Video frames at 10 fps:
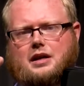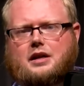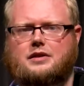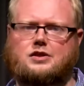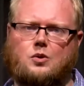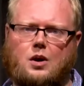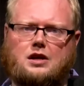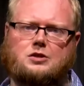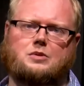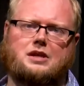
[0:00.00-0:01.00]
the
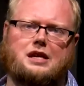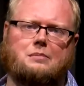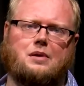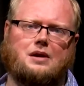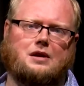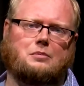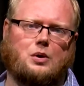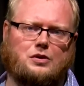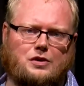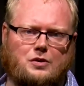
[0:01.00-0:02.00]
squash will keep
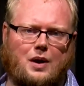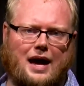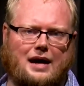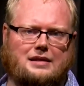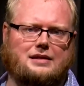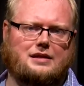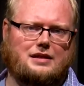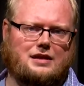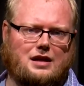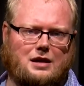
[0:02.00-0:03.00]
both you and
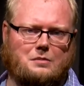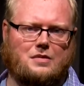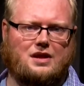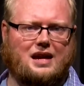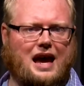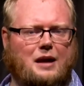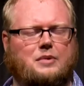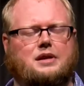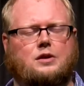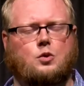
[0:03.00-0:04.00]
the camera
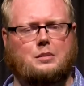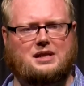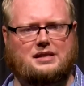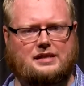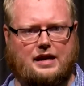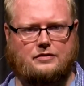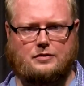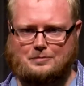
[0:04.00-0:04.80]
and equipment safe.